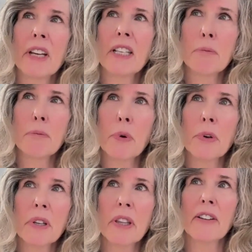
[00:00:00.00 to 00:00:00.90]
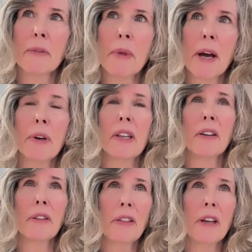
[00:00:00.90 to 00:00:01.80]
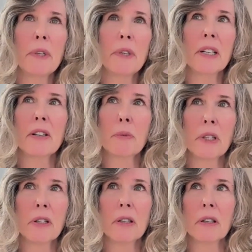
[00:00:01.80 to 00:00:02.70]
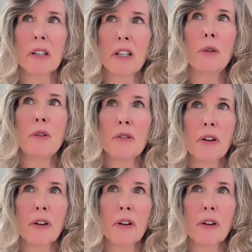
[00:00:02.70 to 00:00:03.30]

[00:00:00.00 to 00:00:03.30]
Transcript: it's important to think of them that way. The other thing we did is we took huge